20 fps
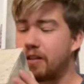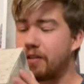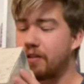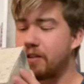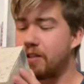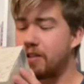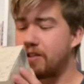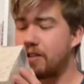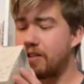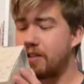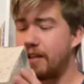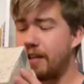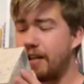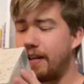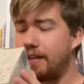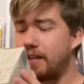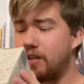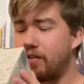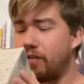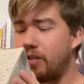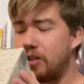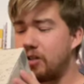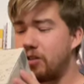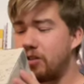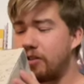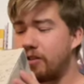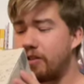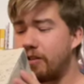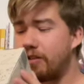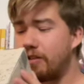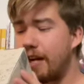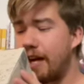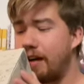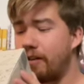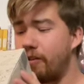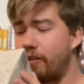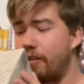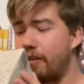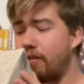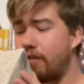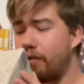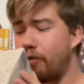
This designs featured the towering